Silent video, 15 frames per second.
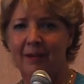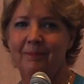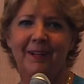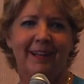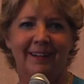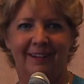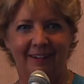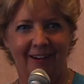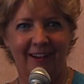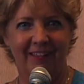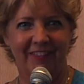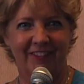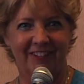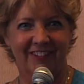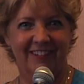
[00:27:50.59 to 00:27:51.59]
I'm not an
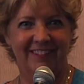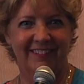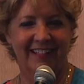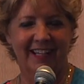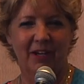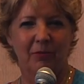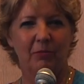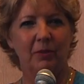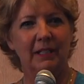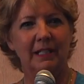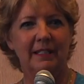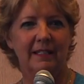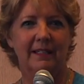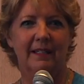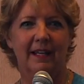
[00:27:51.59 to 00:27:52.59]
author. Like I really
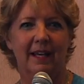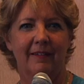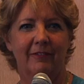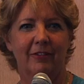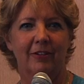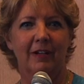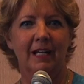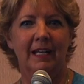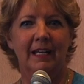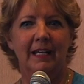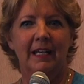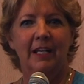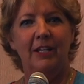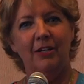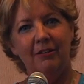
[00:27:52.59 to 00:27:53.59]
didn't ever
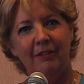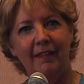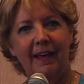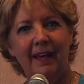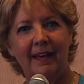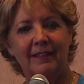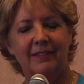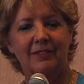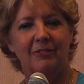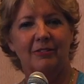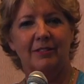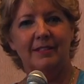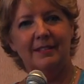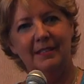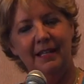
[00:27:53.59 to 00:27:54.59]
hear that
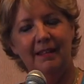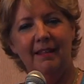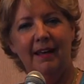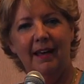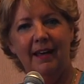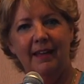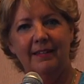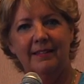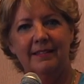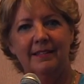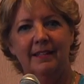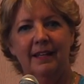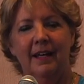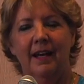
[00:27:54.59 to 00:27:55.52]
or see that.